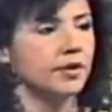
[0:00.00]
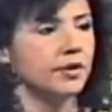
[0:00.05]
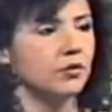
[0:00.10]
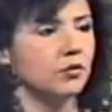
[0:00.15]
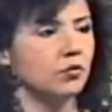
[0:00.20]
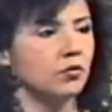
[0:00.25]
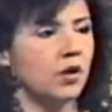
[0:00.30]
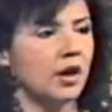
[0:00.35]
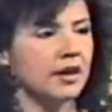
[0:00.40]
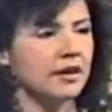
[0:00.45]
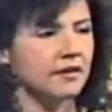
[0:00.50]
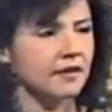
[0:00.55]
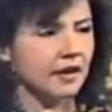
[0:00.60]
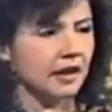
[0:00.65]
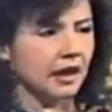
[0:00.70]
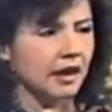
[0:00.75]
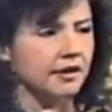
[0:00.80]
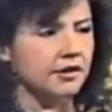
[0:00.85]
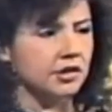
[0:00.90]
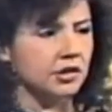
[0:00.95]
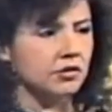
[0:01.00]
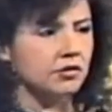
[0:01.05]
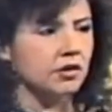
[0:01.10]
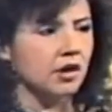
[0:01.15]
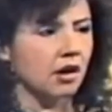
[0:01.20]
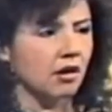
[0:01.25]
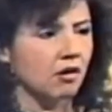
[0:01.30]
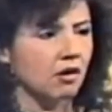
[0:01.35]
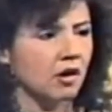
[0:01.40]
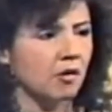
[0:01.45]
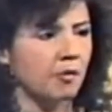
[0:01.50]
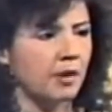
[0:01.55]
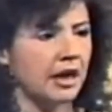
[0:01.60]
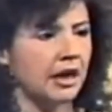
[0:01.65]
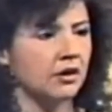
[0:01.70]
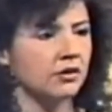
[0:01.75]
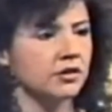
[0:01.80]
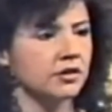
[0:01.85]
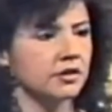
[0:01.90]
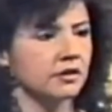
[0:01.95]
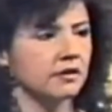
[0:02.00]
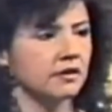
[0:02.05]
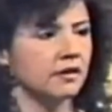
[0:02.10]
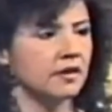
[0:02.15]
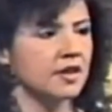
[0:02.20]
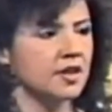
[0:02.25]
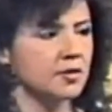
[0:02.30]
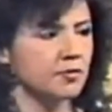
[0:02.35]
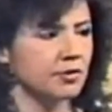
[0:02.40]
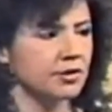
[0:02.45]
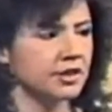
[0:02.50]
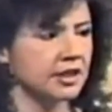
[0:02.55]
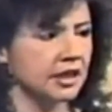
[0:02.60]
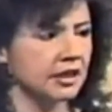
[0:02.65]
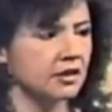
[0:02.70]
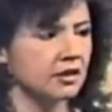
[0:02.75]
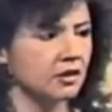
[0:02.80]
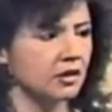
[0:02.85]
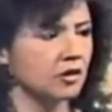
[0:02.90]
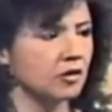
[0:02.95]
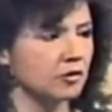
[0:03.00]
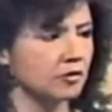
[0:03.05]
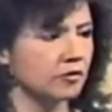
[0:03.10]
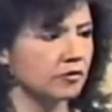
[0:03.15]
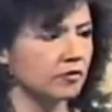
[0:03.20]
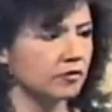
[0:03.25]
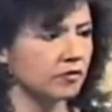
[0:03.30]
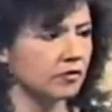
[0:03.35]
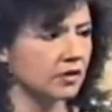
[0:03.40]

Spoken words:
But one thing I do know about this particular